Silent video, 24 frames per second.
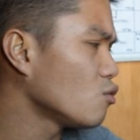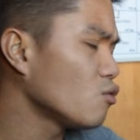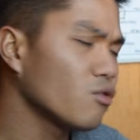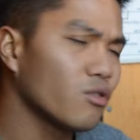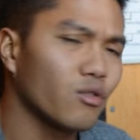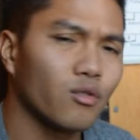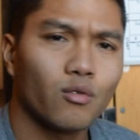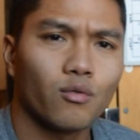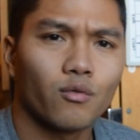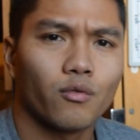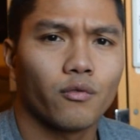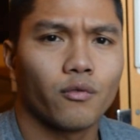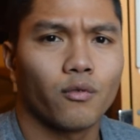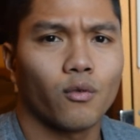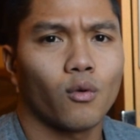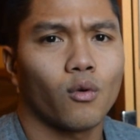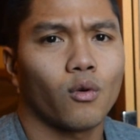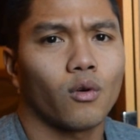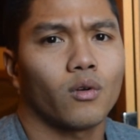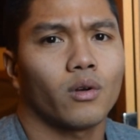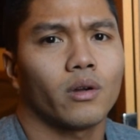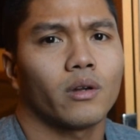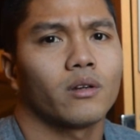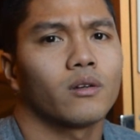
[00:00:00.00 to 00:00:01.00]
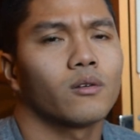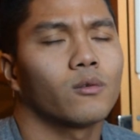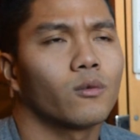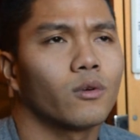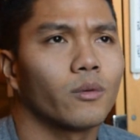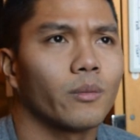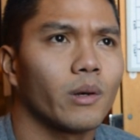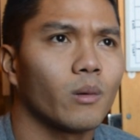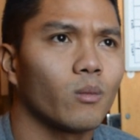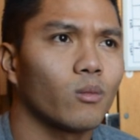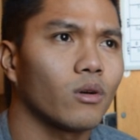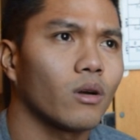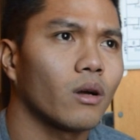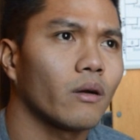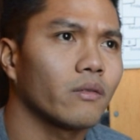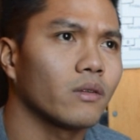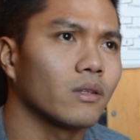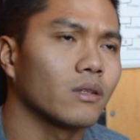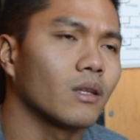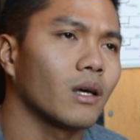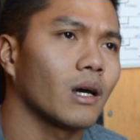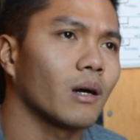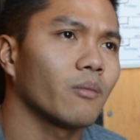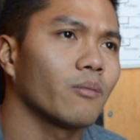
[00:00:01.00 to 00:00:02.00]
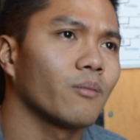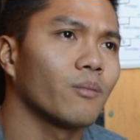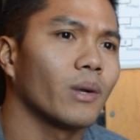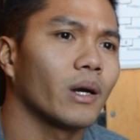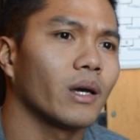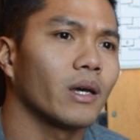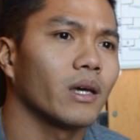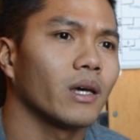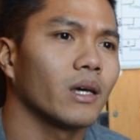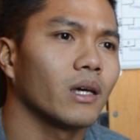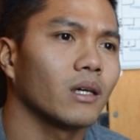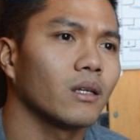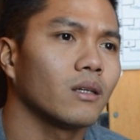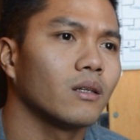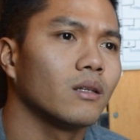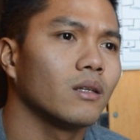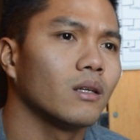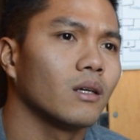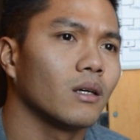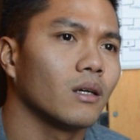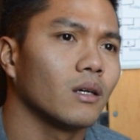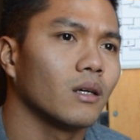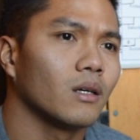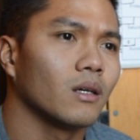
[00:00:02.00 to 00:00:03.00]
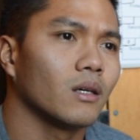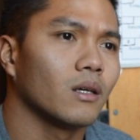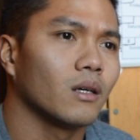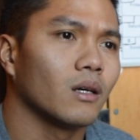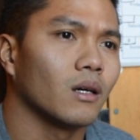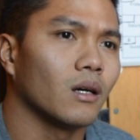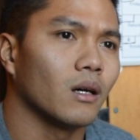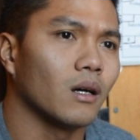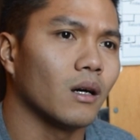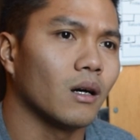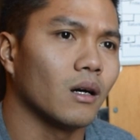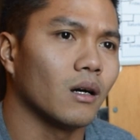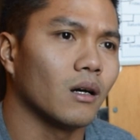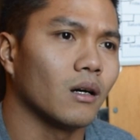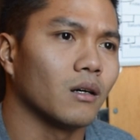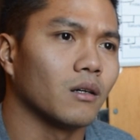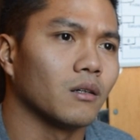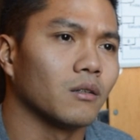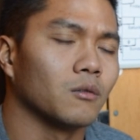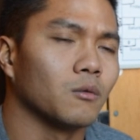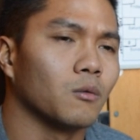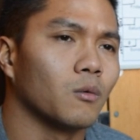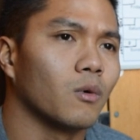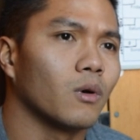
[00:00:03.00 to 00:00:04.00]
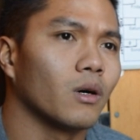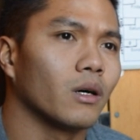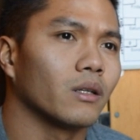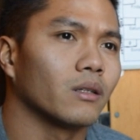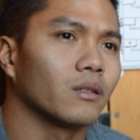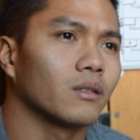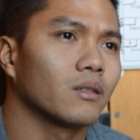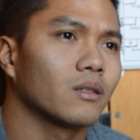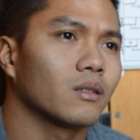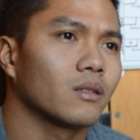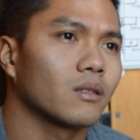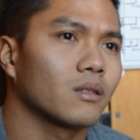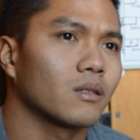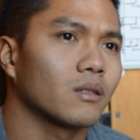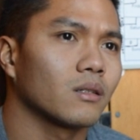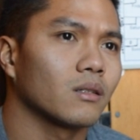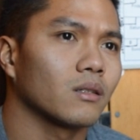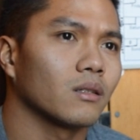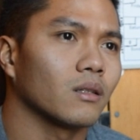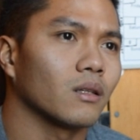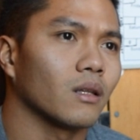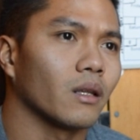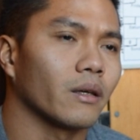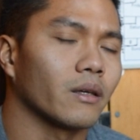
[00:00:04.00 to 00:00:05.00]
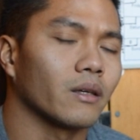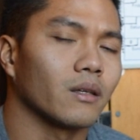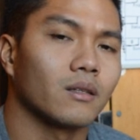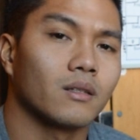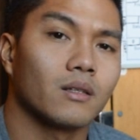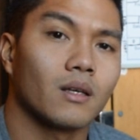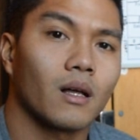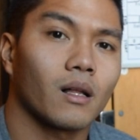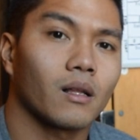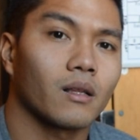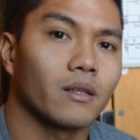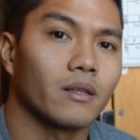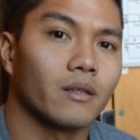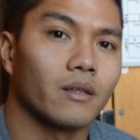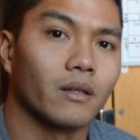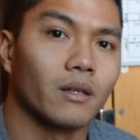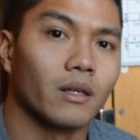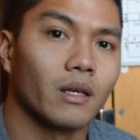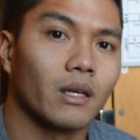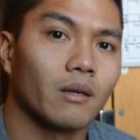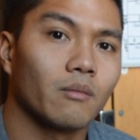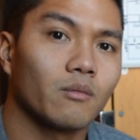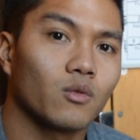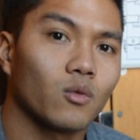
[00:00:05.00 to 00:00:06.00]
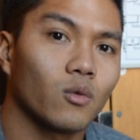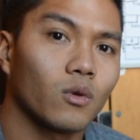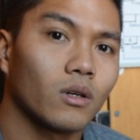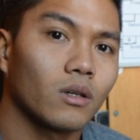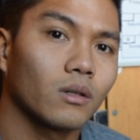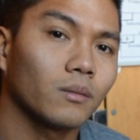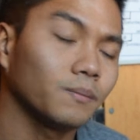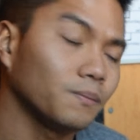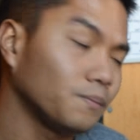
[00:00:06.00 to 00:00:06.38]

through 4, I don't remember off the top of my head what like exactly the names were,